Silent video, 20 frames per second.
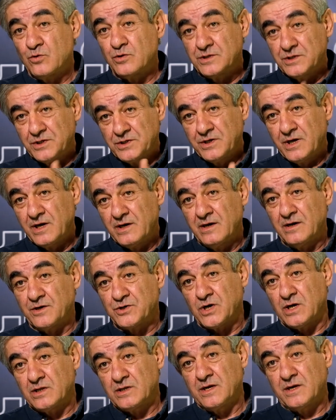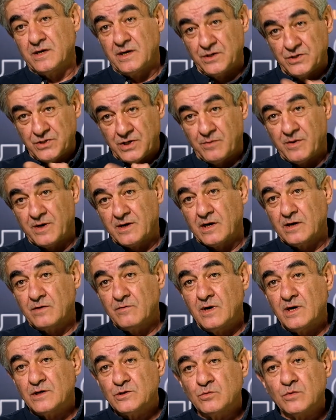Our leaders at that
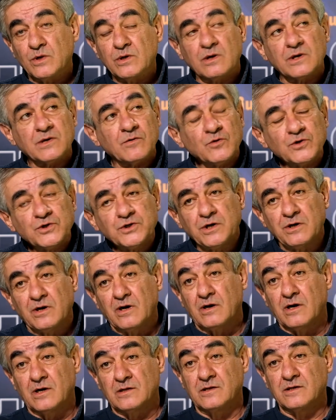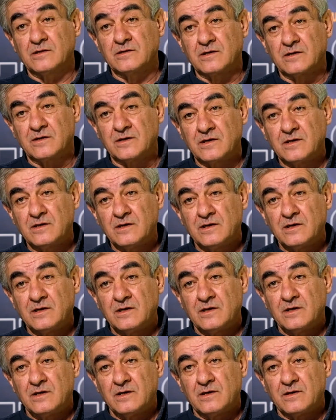time even complained how they
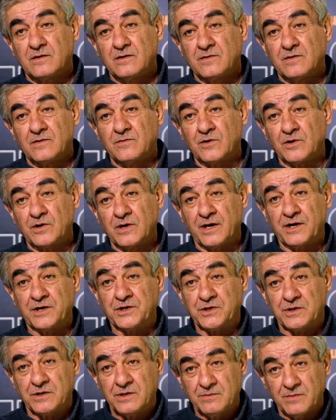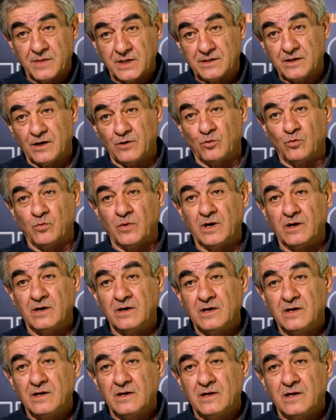hadn't noticed the monster was
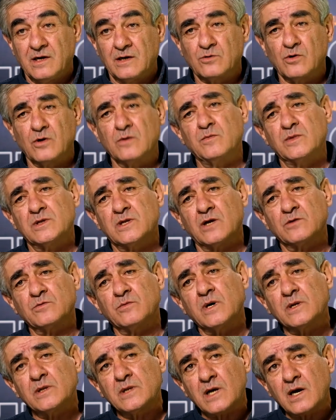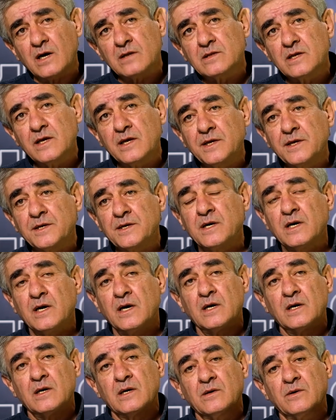growing up. Later
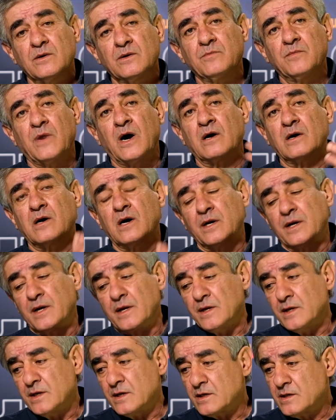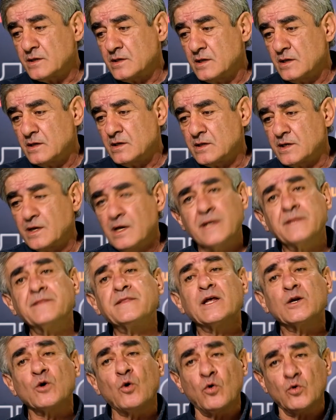on, they thought if they had seen,
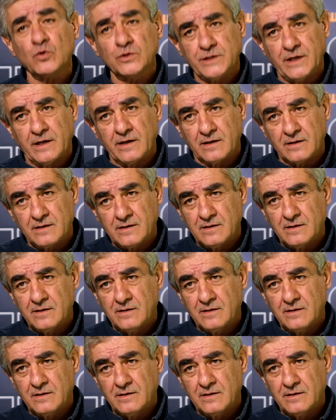they would have